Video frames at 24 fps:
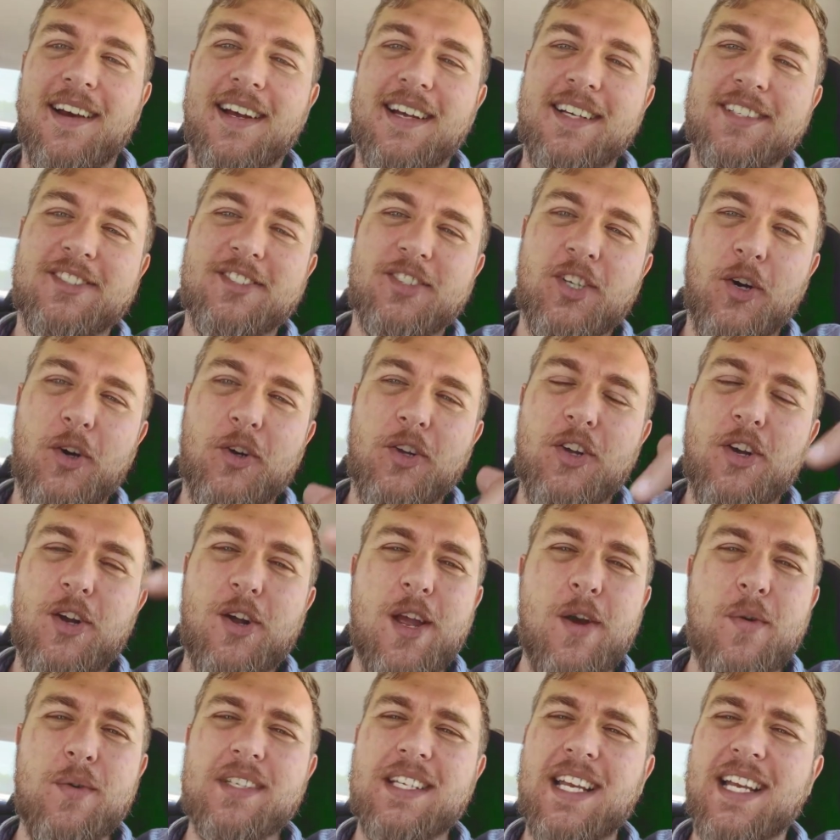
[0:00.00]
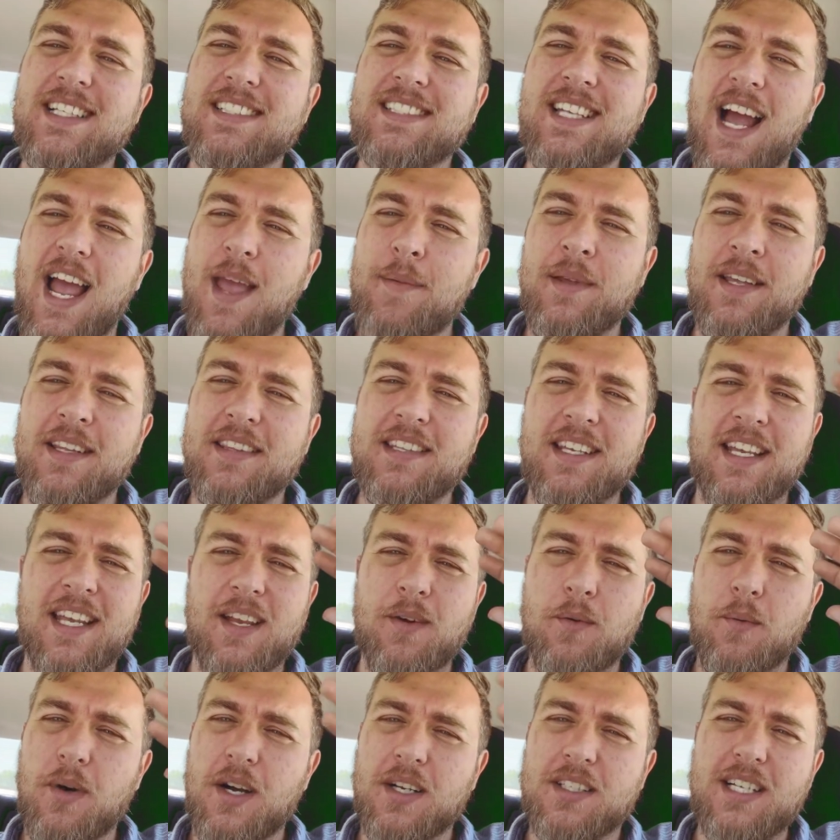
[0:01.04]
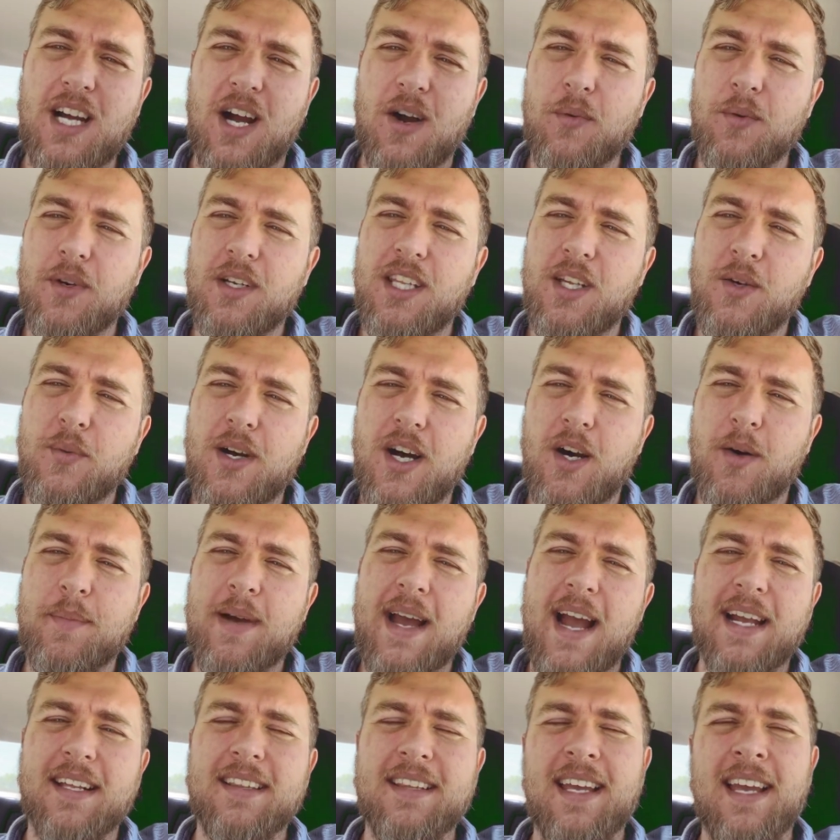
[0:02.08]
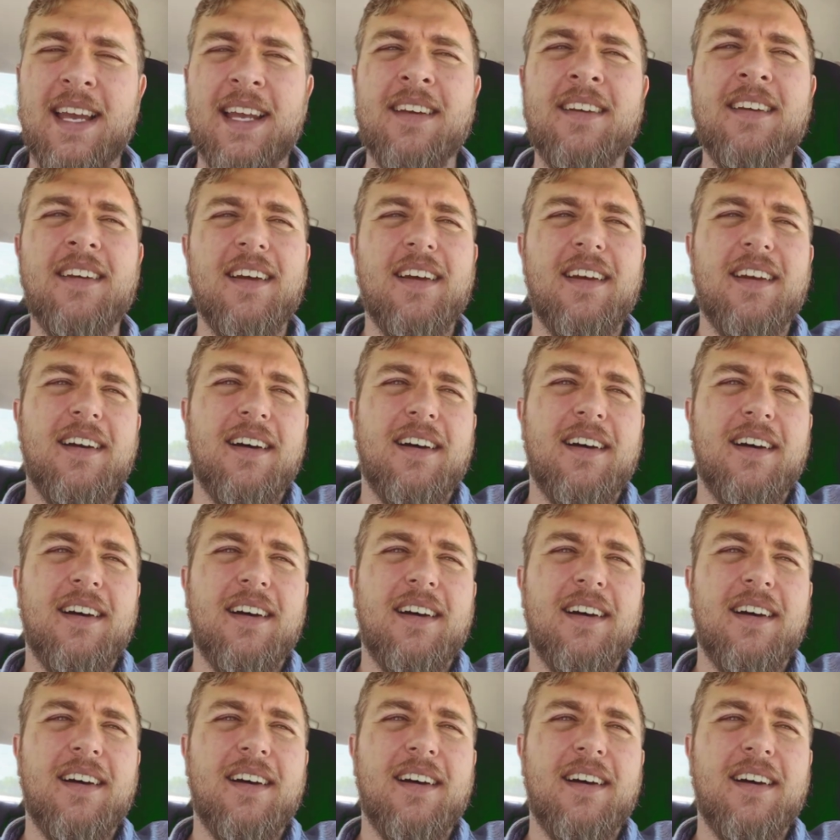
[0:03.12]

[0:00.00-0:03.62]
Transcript: So, it was like a timing thing. It worked out really well back then.